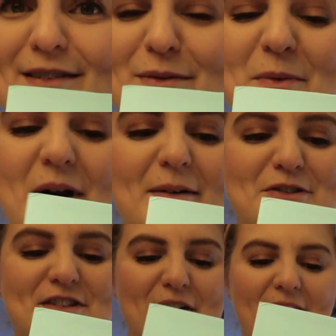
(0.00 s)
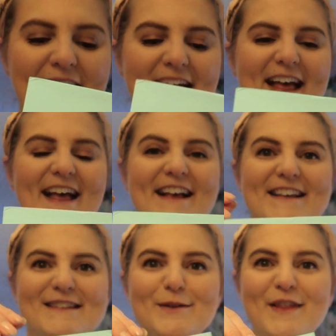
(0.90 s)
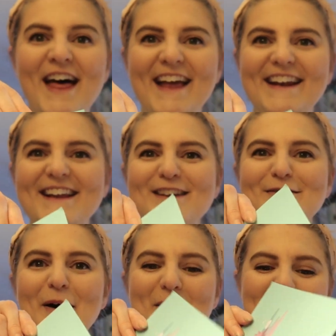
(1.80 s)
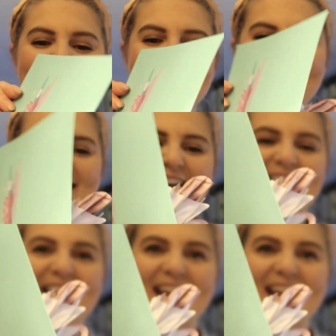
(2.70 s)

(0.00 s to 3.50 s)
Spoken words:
even more, which is great. So then you open it.